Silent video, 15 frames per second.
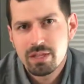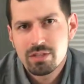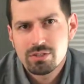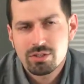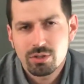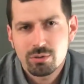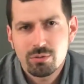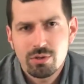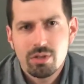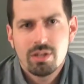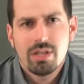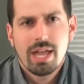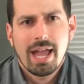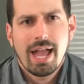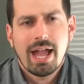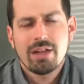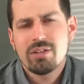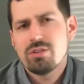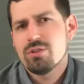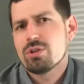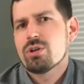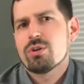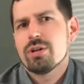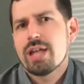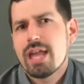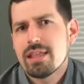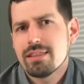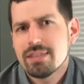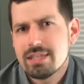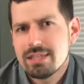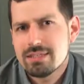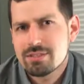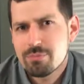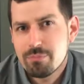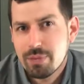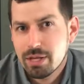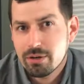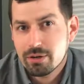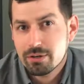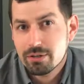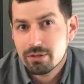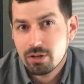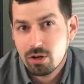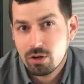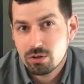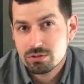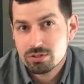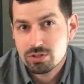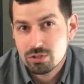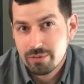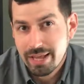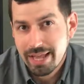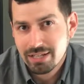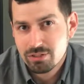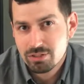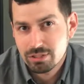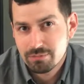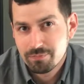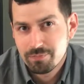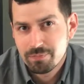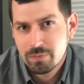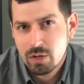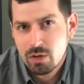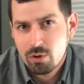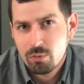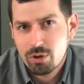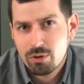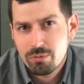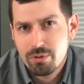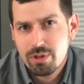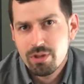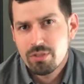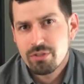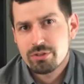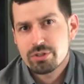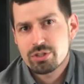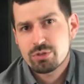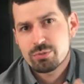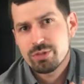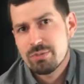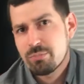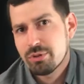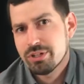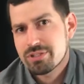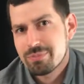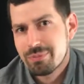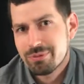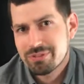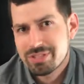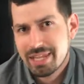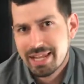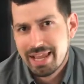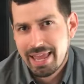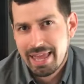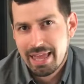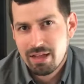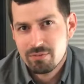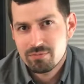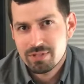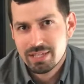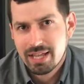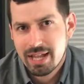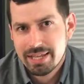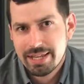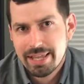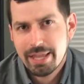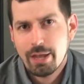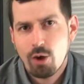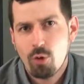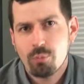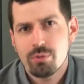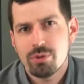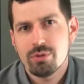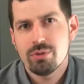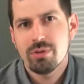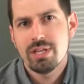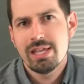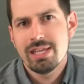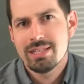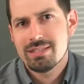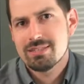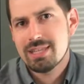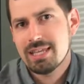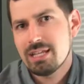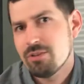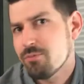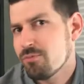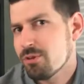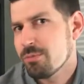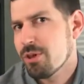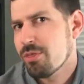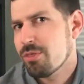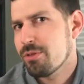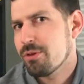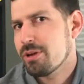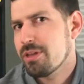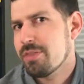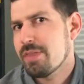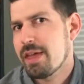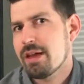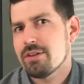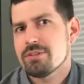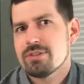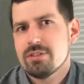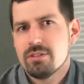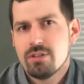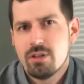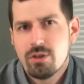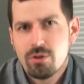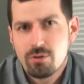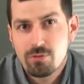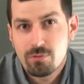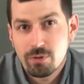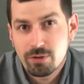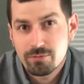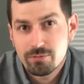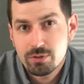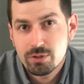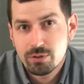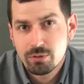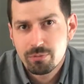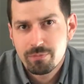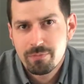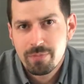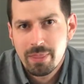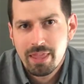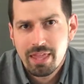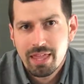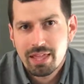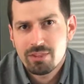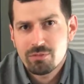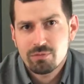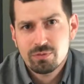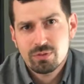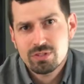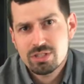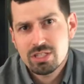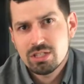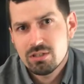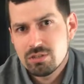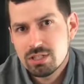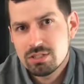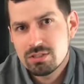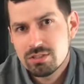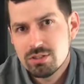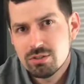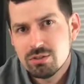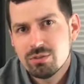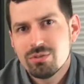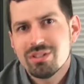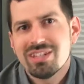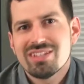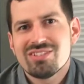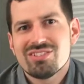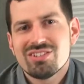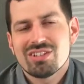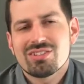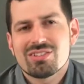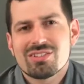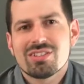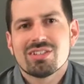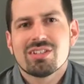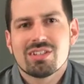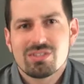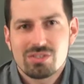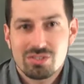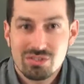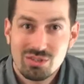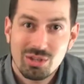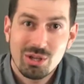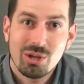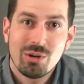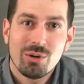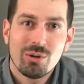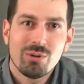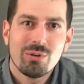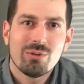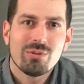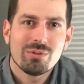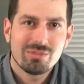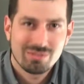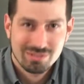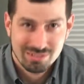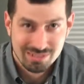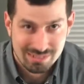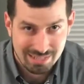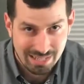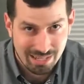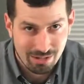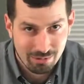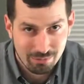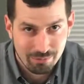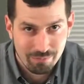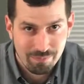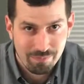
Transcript: So how do you create these better calls to action? Well, there's 3 principles that I have to kind of help you set up from a 30,000 foot view. And the first thing you need to do is just slow down,